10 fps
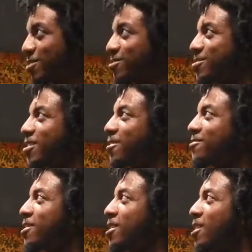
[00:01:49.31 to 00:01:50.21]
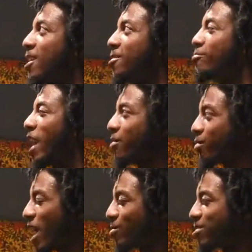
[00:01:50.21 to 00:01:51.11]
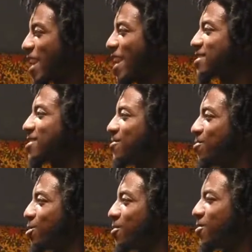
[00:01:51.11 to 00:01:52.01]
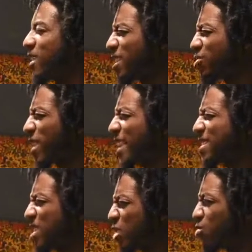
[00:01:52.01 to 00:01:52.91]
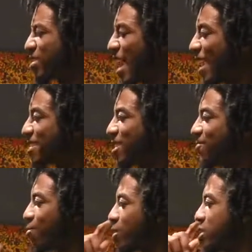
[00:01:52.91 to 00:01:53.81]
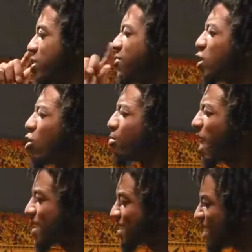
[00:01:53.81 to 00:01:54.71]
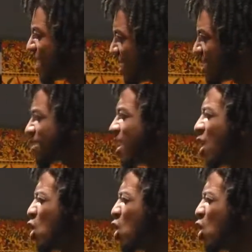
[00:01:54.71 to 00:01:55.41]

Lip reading: killed herself. Mike Brown was asking for it. Philando Castile was asking for it. Do you even know what black skin is?